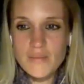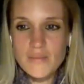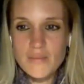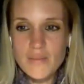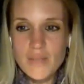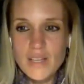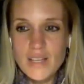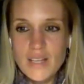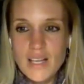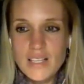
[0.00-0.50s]

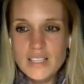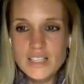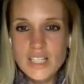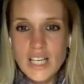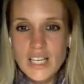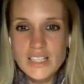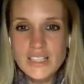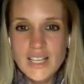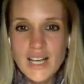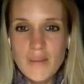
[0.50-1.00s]
when that
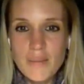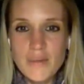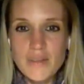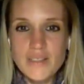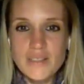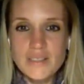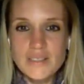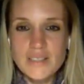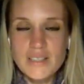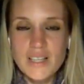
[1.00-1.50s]
change
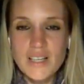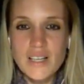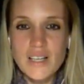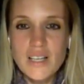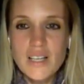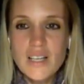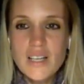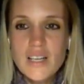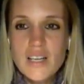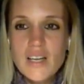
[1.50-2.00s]
happens, that
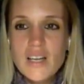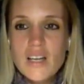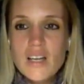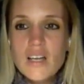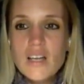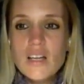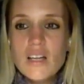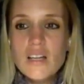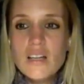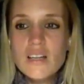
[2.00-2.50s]

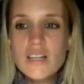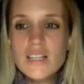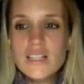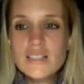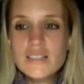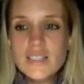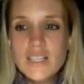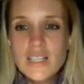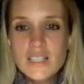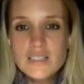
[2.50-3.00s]
these
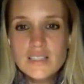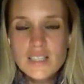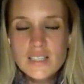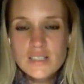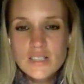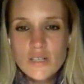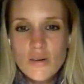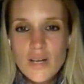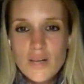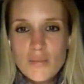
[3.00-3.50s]
things
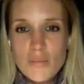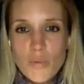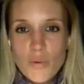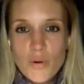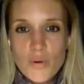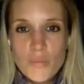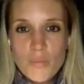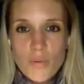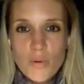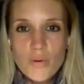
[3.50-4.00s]
integrate more
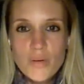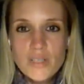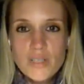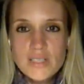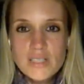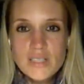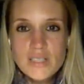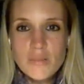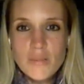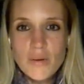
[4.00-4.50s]
and more into
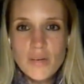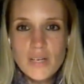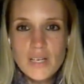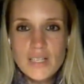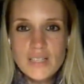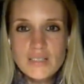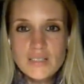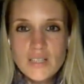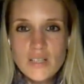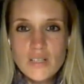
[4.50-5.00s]
the body,
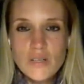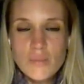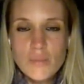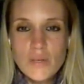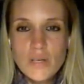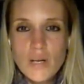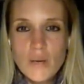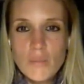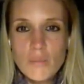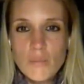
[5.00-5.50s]
so you
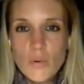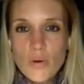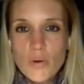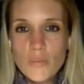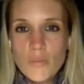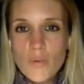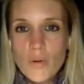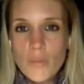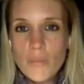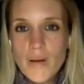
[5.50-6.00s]
become more and
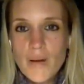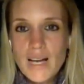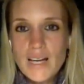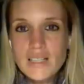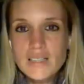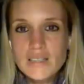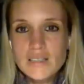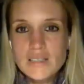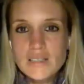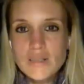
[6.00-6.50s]
more
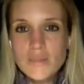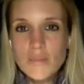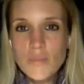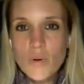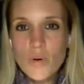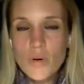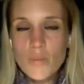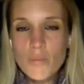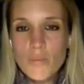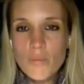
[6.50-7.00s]
balanced and
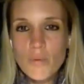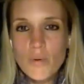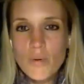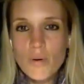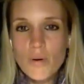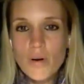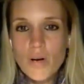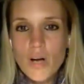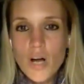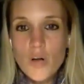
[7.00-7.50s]

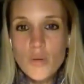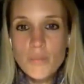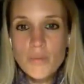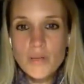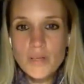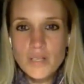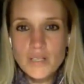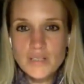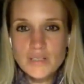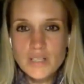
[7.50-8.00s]
more
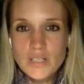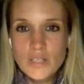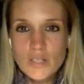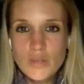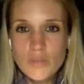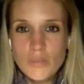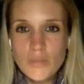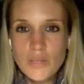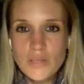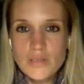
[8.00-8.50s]
open as a
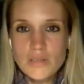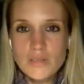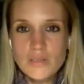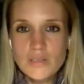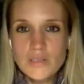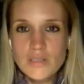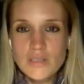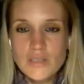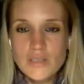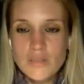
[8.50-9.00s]
human.
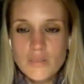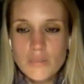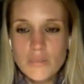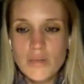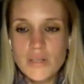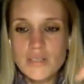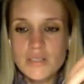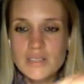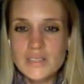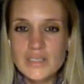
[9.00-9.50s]

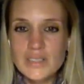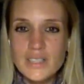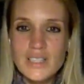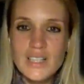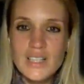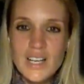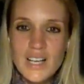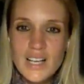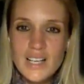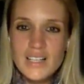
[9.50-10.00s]
But
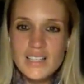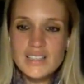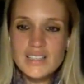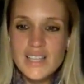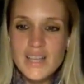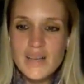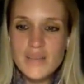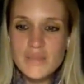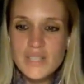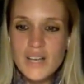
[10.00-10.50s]
At the
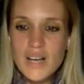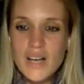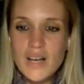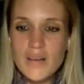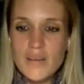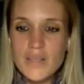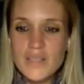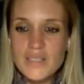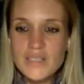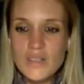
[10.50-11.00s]
same time,
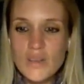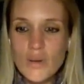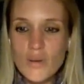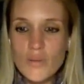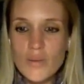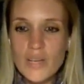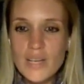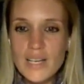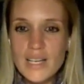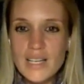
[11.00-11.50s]
it's not
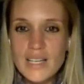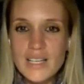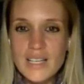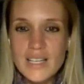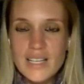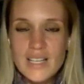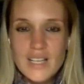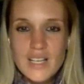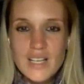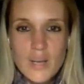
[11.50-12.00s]
really
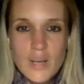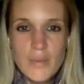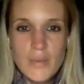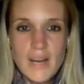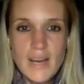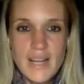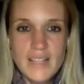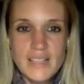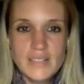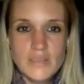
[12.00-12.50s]
a
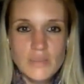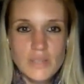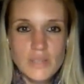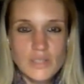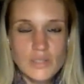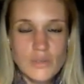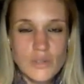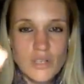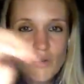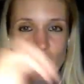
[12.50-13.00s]
place which
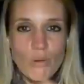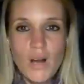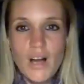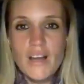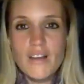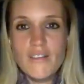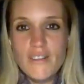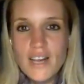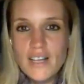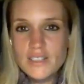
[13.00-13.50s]
you can
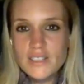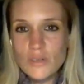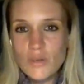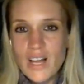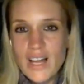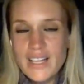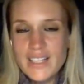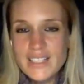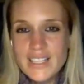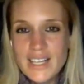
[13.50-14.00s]
arrive at or
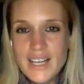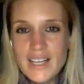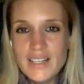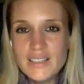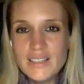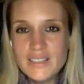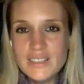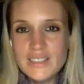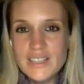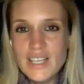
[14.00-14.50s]
end at
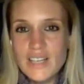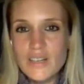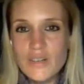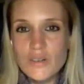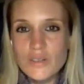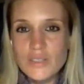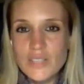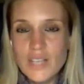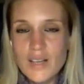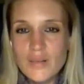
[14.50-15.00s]
and say you're
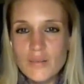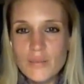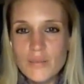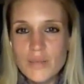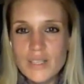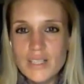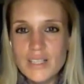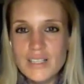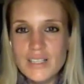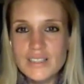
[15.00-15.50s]
done,
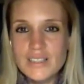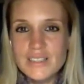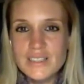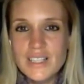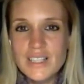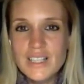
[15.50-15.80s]
because